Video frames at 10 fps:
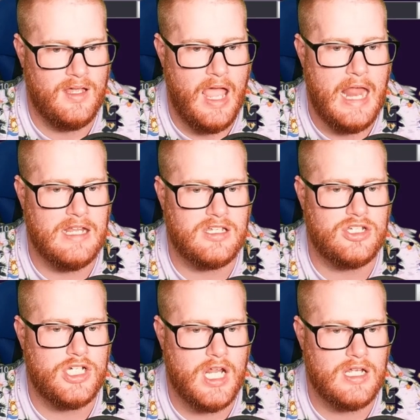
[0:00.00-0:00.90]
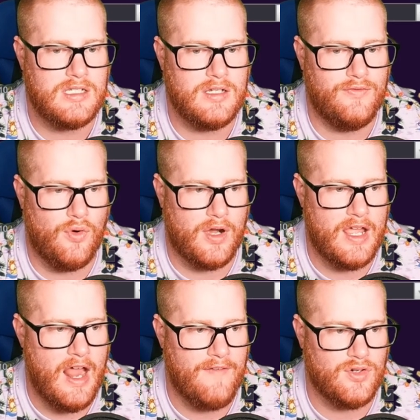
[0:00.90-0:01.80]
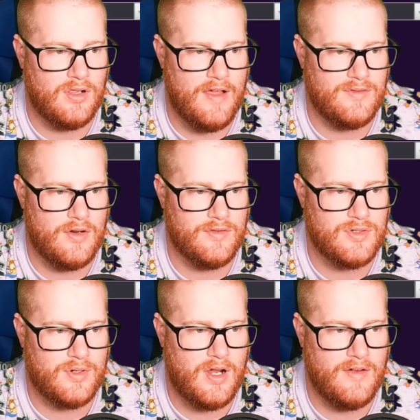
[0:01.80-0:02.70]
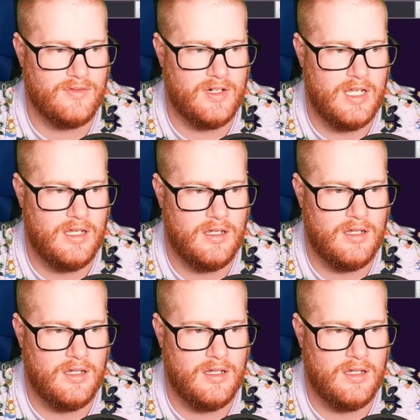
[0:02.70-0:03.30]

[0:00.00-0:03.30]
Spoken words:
And it's a chance to 4-hit after leftovers recovery.